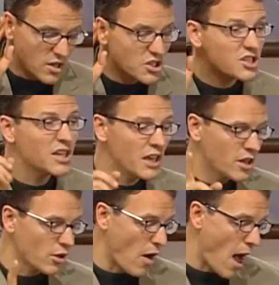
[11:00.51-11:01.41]

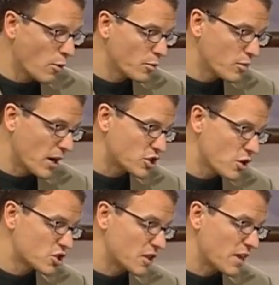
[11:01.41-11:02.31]
singular, I will build my
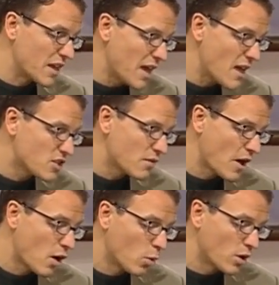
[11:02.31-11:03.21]
church, and the gates of
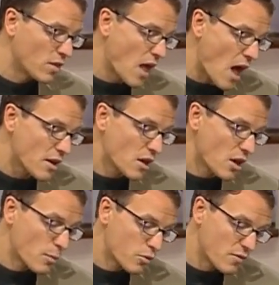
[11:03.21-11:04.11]
hell will
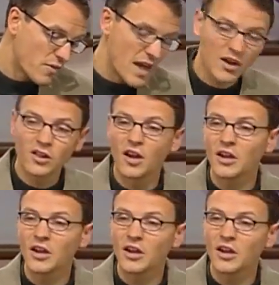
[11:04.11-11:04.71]
not prevail